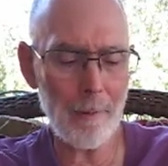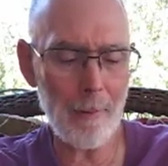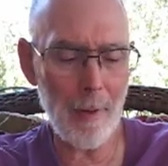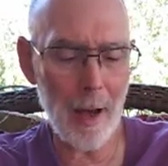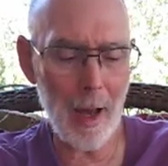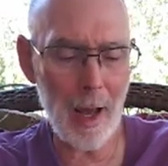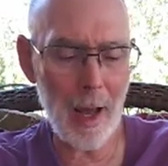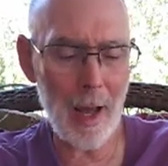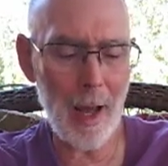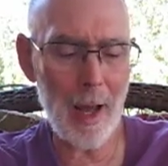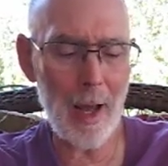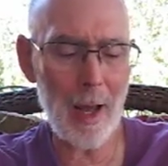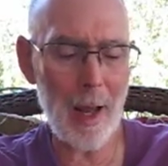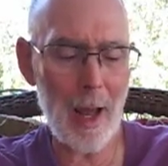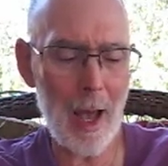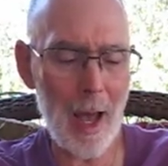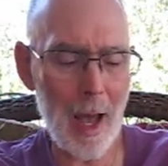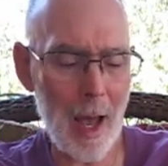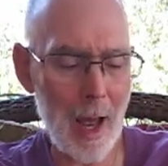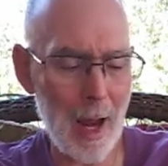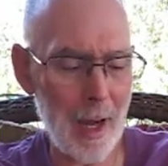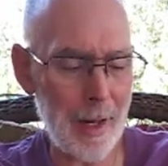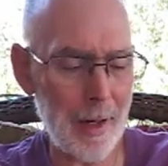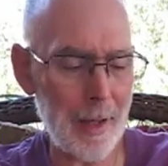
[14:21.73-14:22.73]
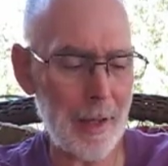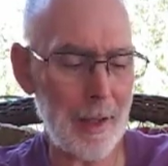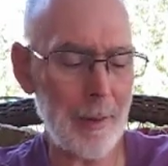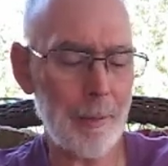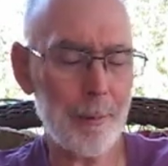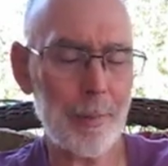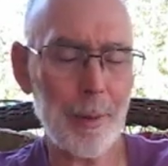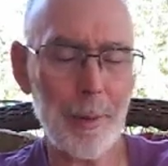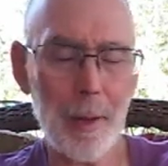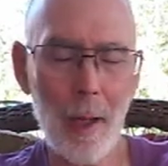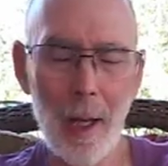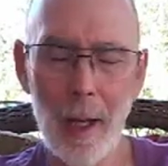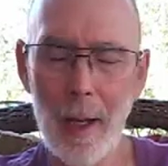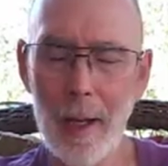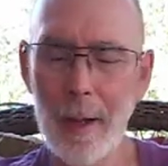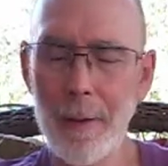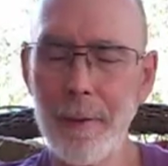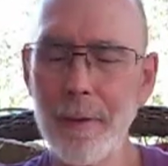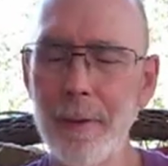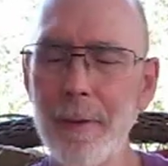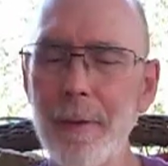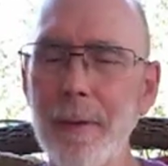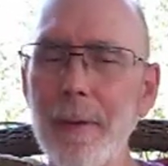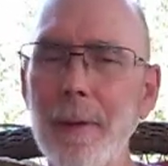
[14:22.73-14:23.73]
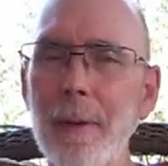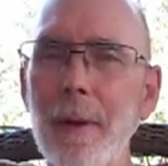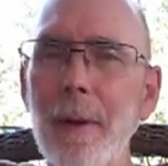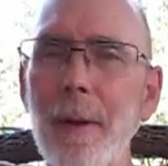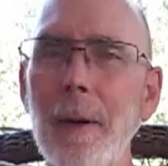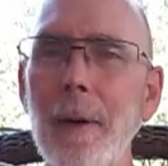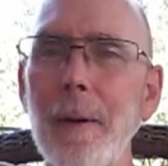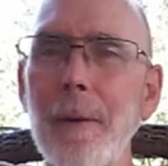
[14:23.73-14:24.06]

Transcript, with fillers: my hiding place,